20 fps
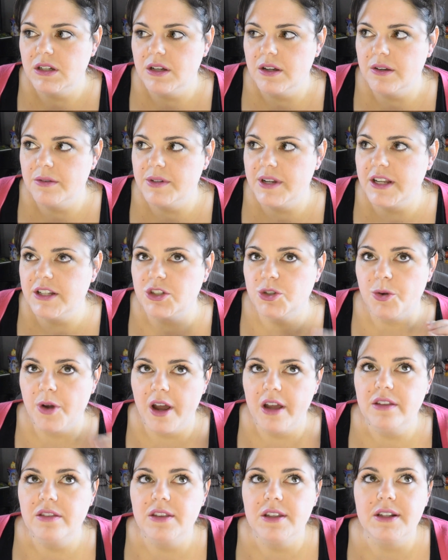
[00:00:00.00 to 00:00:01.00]
When I
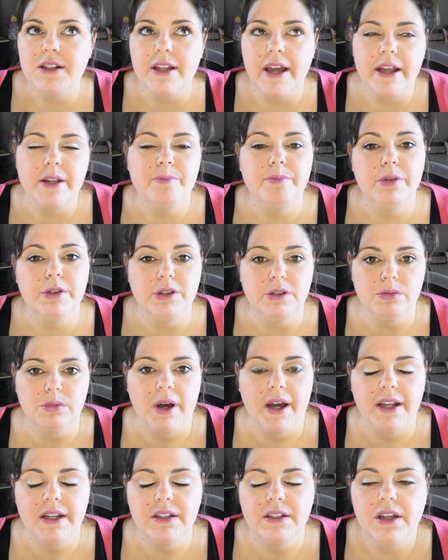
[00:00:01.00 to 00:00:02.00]
tried the light blue
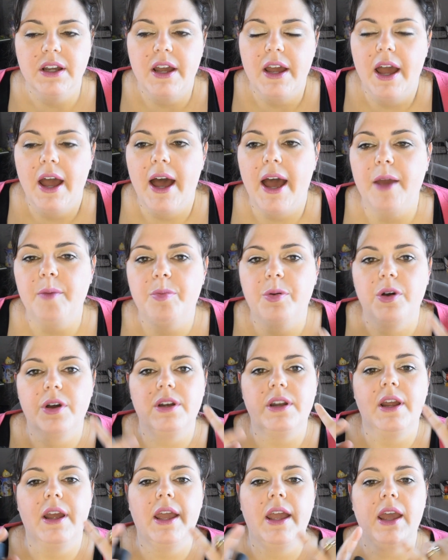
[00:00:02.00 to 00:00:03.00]
one, I put
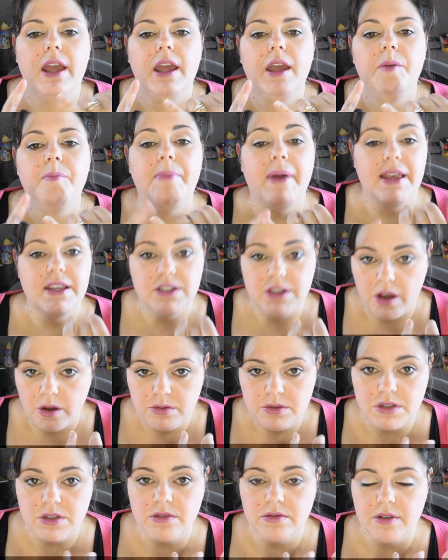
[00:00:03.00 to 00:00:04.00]
a base
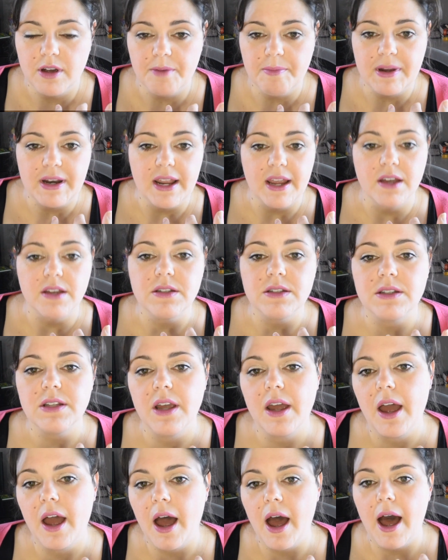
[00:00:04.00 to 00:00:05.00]
coat on my nails.
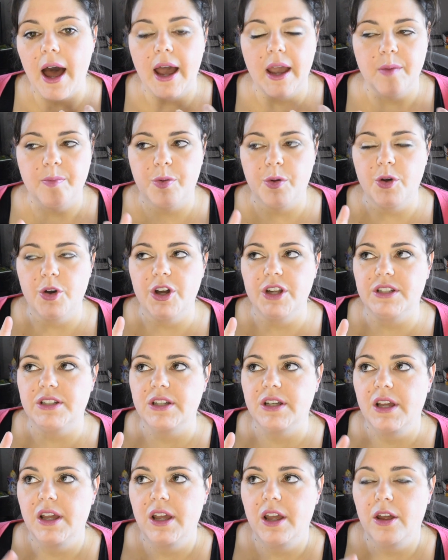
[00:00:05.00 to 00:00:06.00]
I
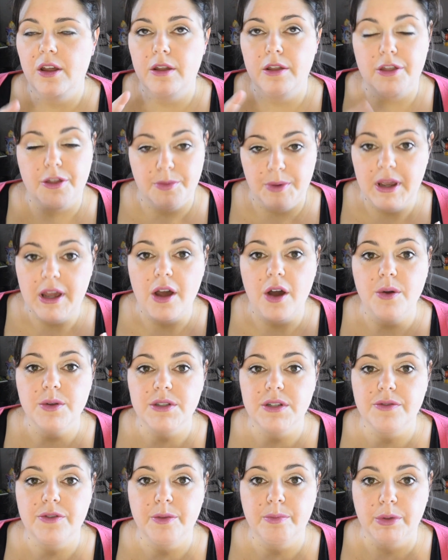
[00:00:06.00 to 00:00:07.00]
put 3 coats
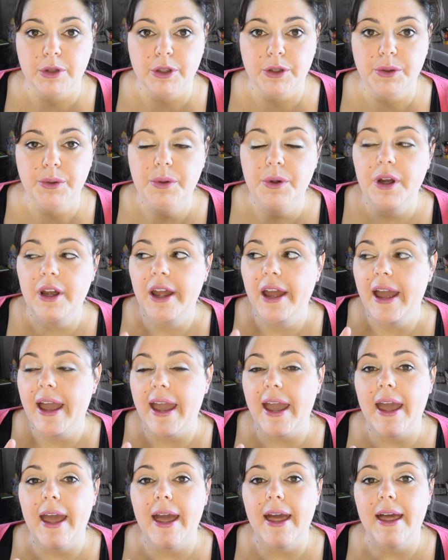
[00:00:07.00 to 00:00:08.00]
of the blue
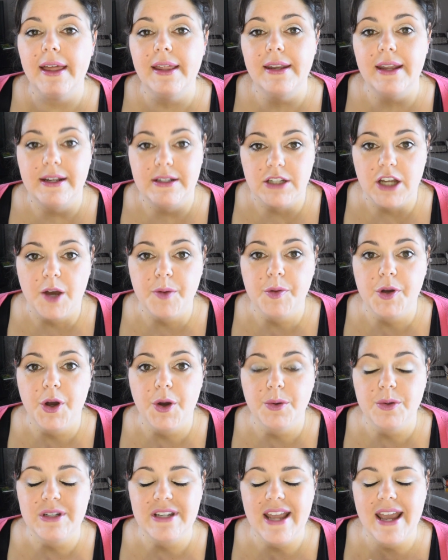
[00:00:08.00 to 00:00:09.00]
and a top
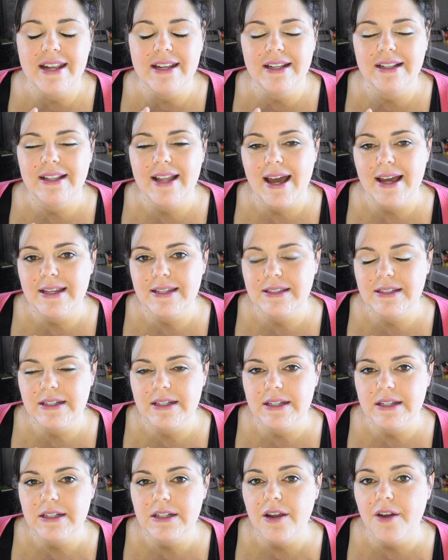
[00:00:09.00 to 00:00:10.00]
coat, and it
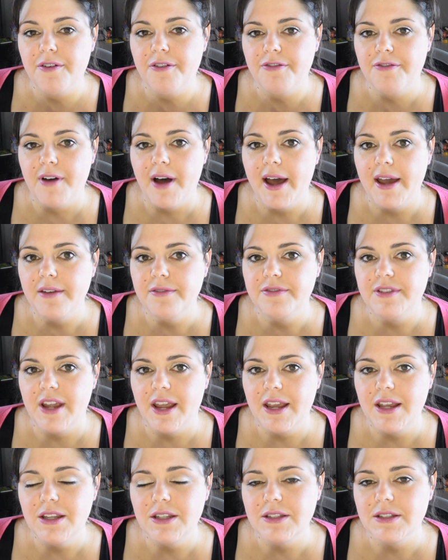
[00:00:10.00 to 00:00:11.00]
lasted 5
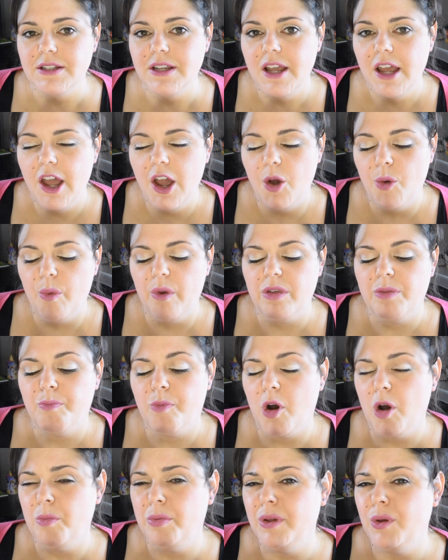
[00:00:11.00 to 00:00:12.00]
days with
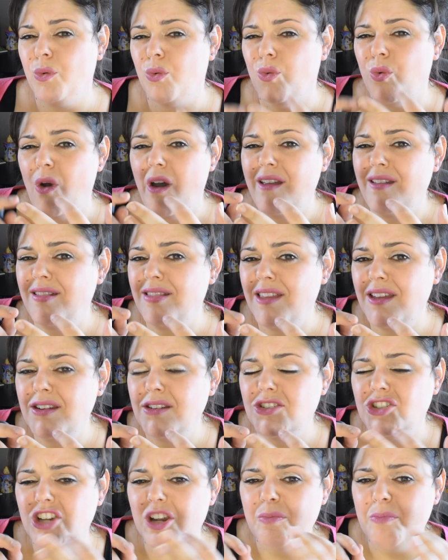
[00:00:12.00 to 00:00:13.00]
probably one little
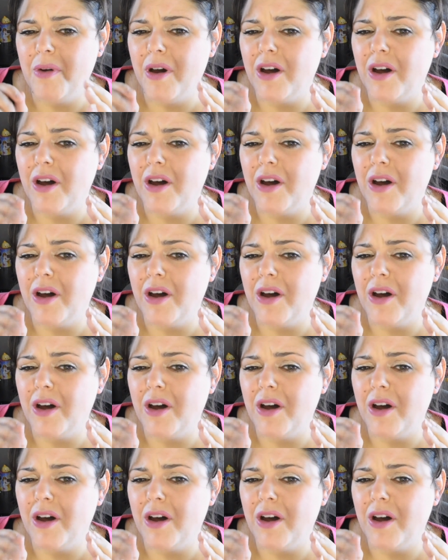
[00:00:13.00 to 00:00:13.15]
chip